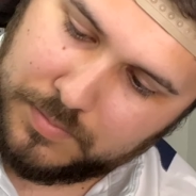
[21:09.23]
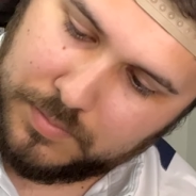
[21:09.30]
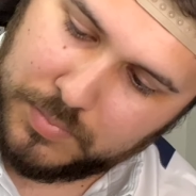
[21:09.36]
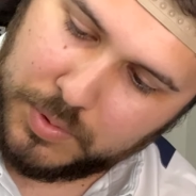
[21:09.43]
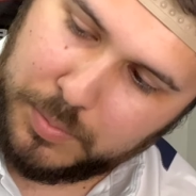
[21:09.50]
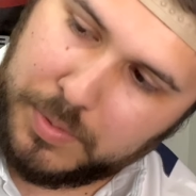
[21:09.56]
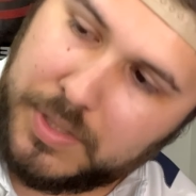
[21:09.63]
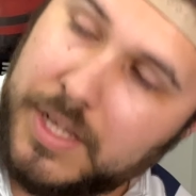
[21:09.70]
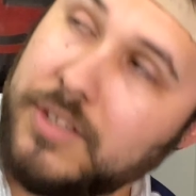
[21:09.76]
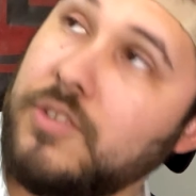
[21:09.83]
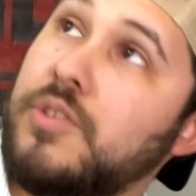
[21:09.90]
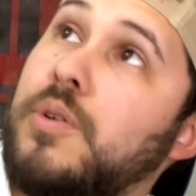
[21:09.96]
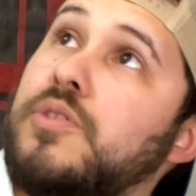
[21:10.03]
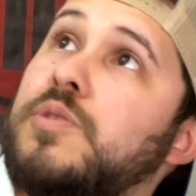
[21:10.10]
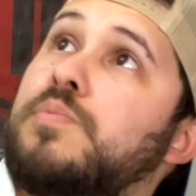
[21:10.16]
Would have been nice to
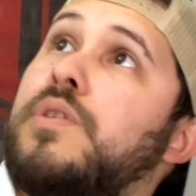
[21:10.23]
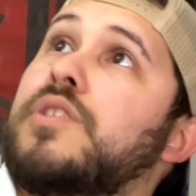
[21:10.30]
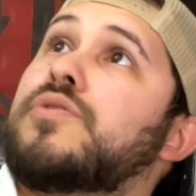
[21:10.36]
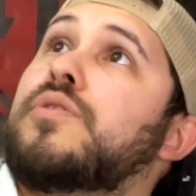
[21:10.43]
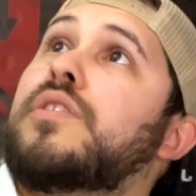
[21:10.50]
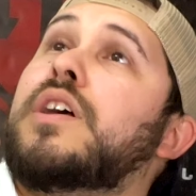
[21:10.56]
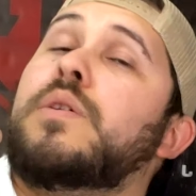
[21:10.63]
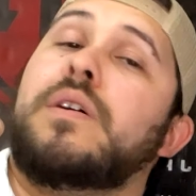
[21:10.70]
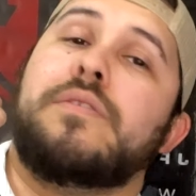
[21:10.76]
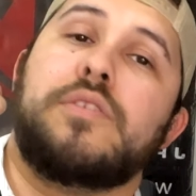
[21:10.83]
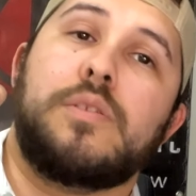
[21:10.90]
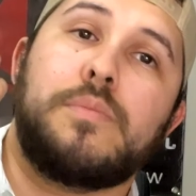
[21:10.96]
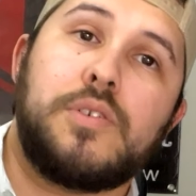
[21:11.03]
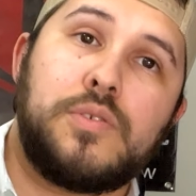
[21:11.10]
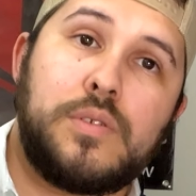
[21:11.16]
throw a suppressor on it. However, the
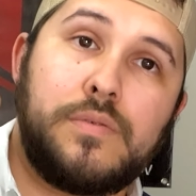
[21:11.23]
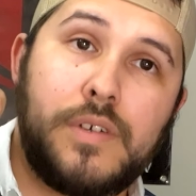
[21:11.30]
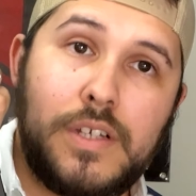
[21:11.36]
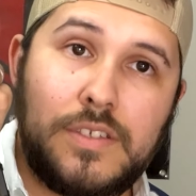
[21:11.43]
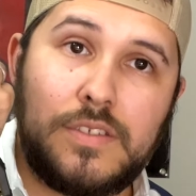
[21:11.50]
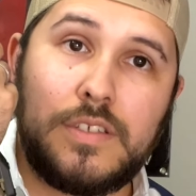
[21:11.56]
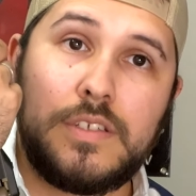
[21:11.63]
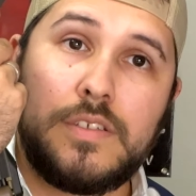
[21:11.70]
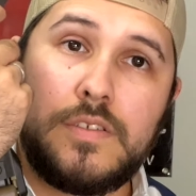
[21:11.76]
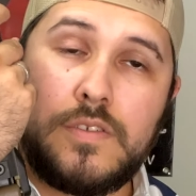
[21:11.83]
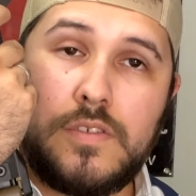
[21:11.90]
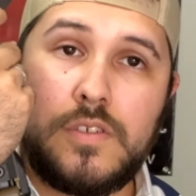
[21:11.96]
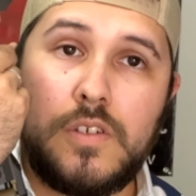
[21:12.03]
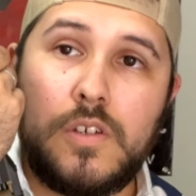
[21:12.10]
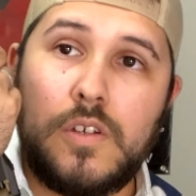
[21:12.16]
muzzle device
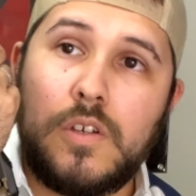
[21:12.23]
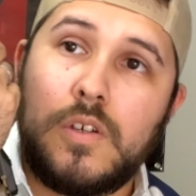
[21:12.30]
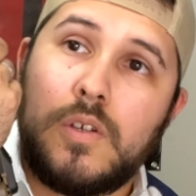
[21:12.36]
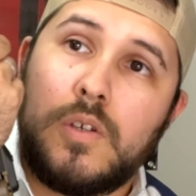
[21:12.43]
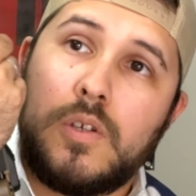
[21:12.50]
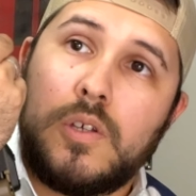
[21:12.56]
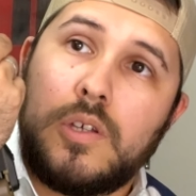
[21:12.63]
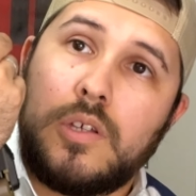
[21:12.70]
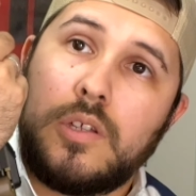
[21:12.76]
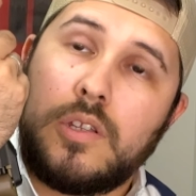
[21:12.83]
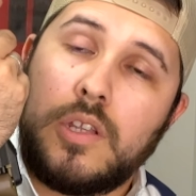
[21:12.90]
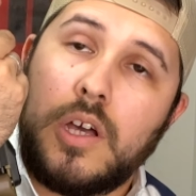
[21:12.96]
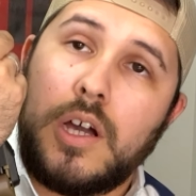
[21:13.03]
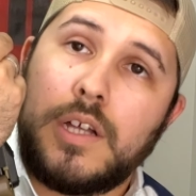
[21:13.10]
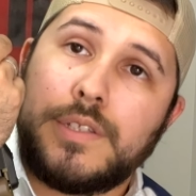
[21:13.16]
is
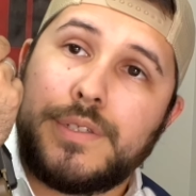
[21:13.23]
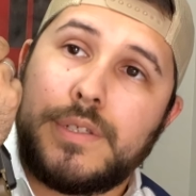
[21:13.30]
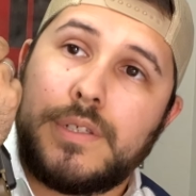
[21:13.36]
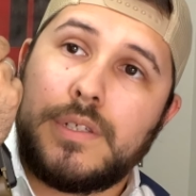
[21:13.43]
not